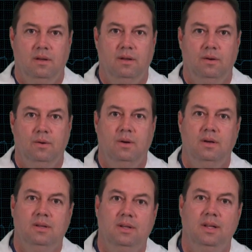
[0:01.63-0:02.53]
Hello,
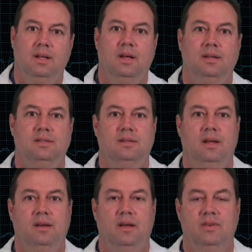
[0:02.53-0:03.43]
uh, it's
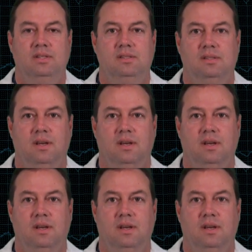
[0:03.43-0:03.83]
Dan Davis.